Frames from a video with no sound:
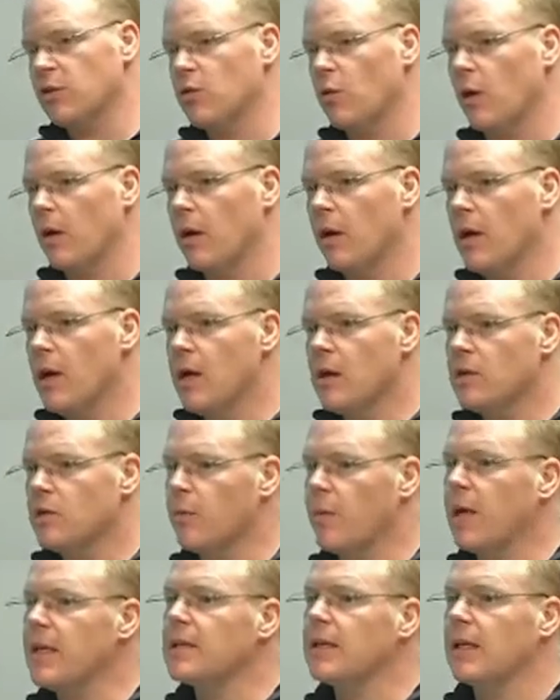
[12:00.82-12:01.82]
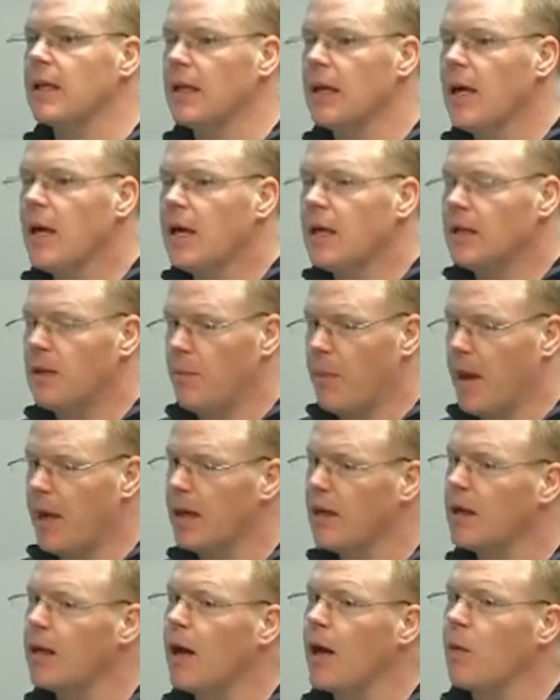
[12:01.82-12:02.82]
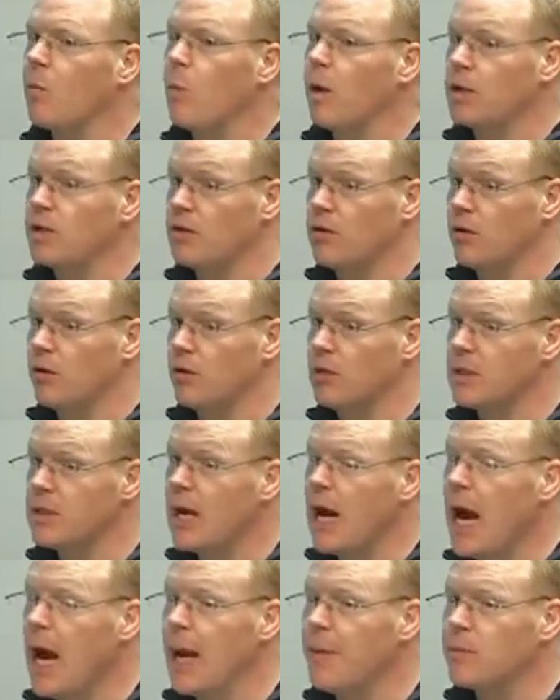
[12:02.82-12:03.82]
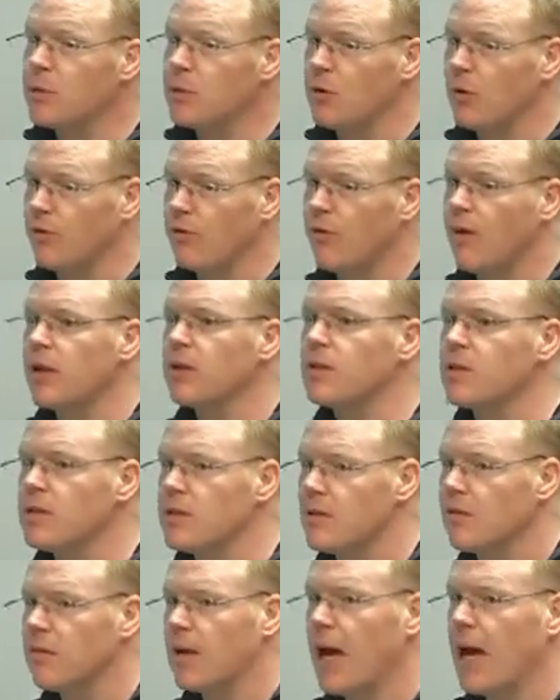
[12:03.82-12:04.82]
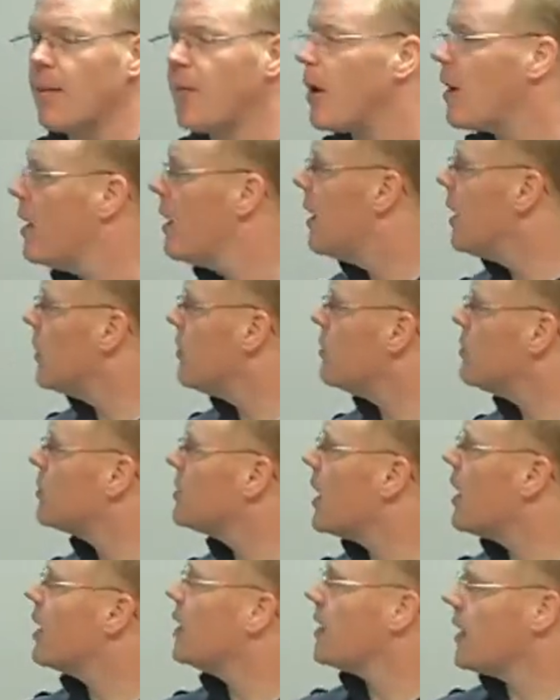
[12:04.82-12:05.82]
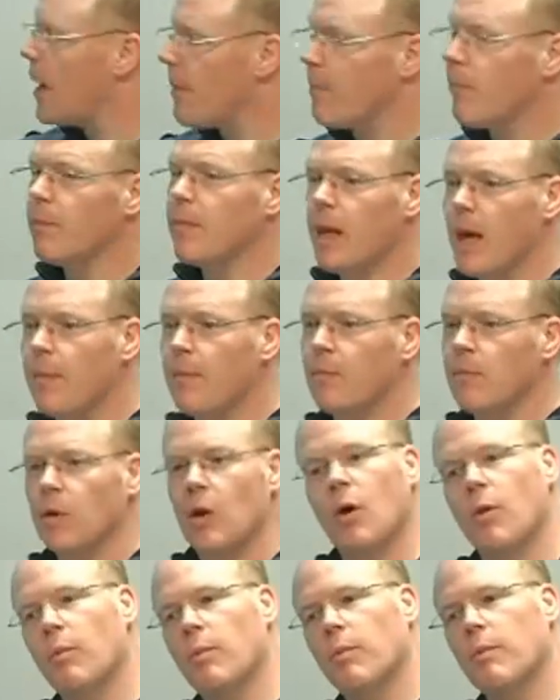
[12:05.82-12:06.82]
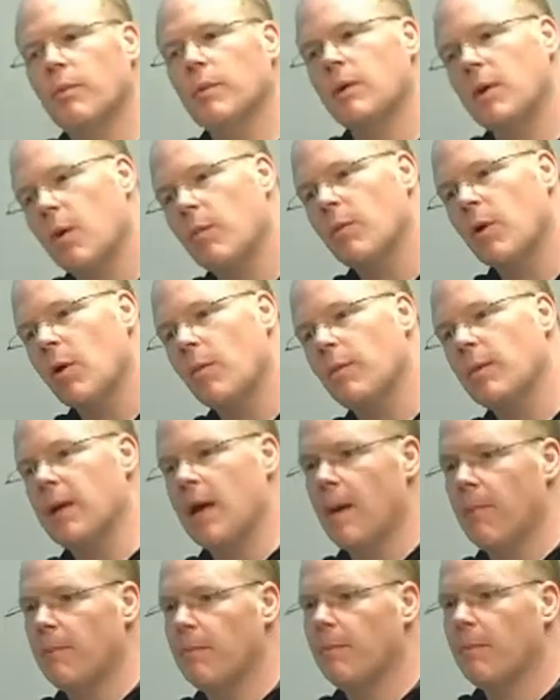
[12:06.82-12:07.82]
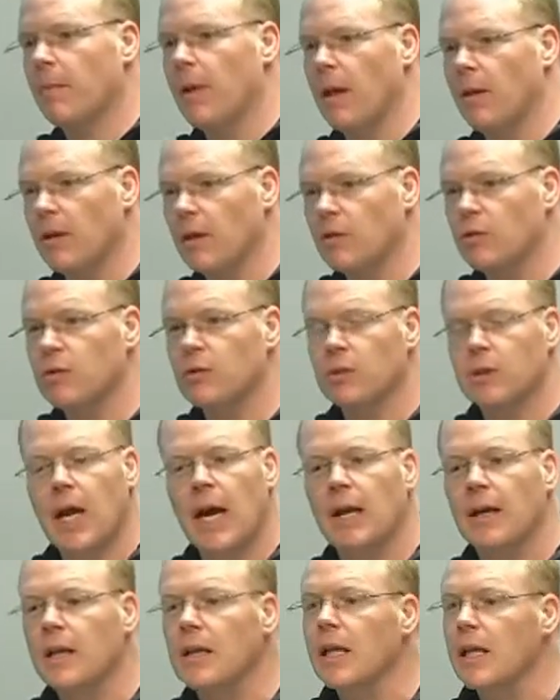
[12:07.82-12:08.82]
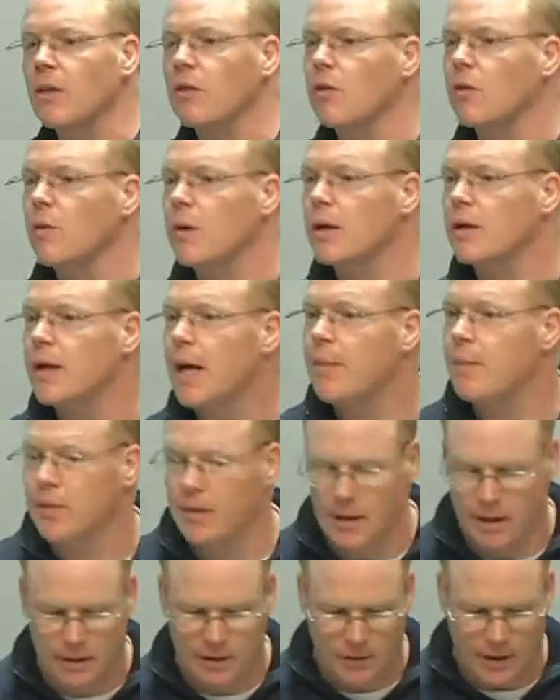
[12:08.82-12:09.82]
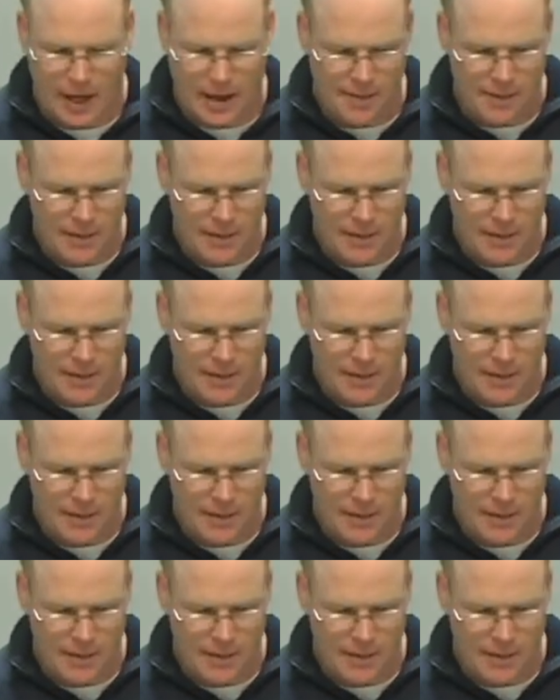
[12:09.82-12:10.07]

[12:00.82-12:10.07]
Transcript: short. So basically, depending on what your types or functions of time are, you say, yep, nope, yep, and then you just kind of click through it type thing, okay?